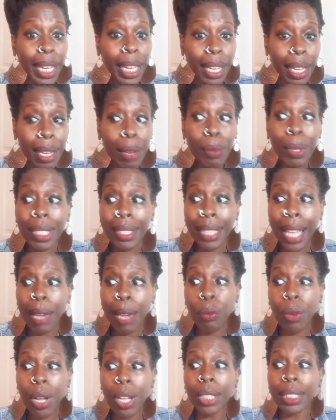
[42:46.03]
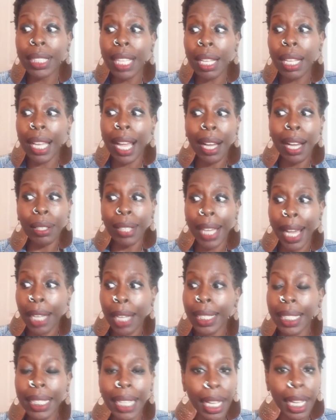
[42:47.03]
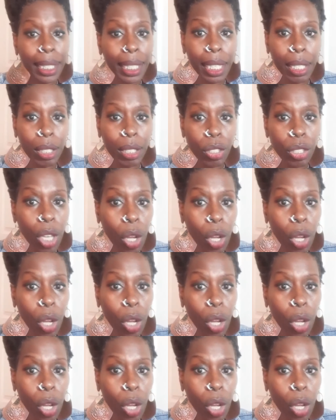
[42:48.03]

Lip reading: he was like, "Well, how can I get,